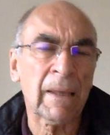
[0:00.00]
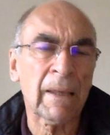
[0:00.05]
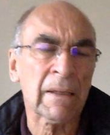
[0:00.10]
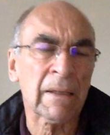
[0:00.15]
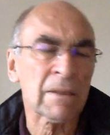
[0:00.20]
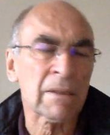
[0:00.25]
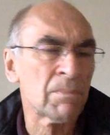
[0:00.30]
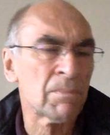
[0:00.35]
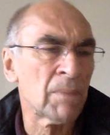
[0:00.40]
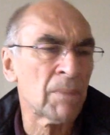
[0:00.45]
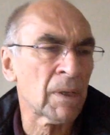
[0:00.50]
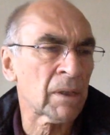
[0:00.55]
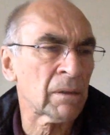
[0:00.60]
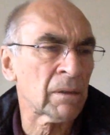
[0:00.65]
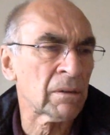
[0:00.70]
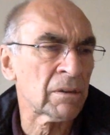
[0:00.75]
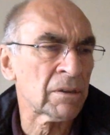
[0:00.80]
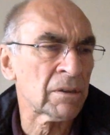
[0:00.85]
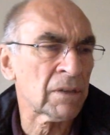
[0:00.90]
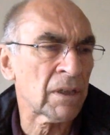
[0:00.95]
it's
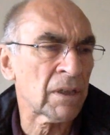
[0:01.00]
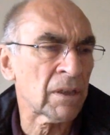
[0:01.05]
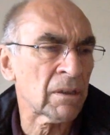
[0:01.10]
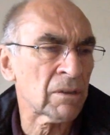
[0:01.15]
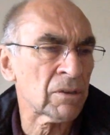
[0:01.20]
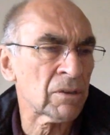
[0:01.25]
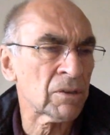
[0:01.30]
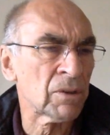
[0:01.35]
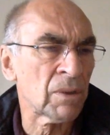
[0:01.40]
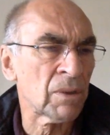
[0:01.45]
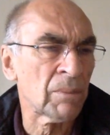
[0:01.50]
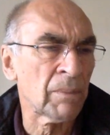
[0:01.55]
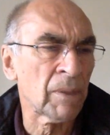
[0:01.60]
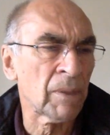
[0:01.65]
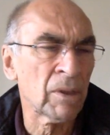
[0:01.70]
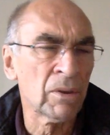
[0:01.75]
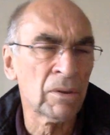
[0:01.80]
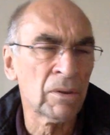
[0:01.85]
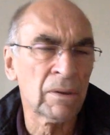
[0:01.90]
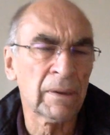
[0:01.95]
mercantile to
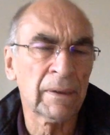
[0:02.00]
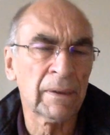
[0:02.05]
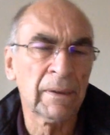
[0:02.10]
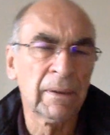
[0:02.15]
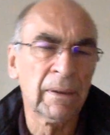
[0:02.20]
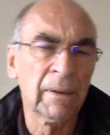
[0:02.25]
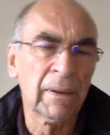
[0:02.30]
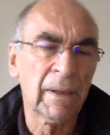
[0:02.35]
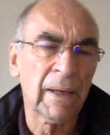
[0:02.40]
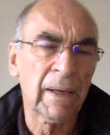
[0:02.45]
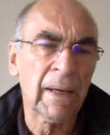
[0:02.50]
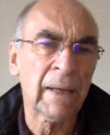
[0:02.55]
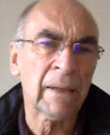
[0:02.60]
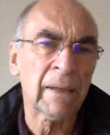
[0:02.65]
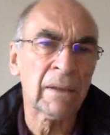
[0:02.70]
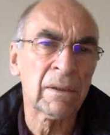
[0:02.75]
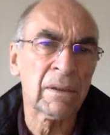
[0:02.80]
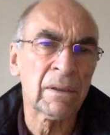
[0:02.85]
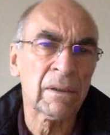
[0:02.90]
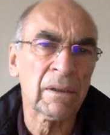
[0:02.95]
abode,
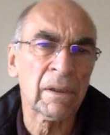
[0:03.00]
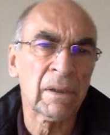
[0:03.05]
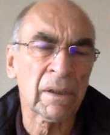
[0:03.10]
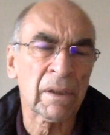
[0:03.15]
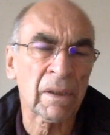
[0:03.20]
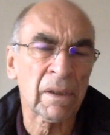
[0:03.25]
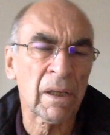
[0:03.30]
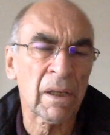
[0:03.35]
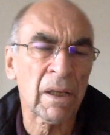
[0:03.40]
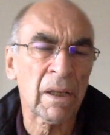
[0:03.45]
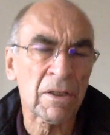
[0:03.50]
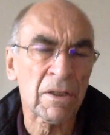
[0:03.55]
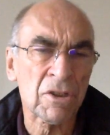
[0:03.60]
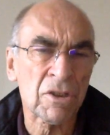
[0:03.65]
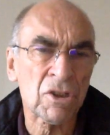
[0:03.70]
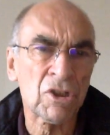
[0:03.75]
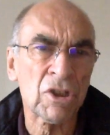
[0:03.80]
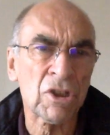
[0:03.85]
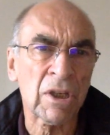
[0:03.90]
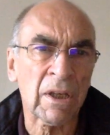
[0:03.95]
and Class
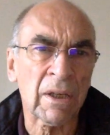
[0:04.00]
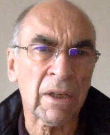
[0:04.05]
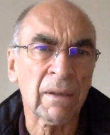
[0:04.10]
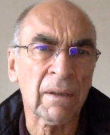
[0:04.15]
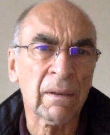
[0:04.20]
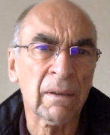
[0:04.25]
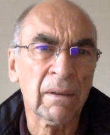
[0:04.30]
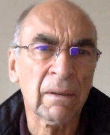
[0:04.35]
G.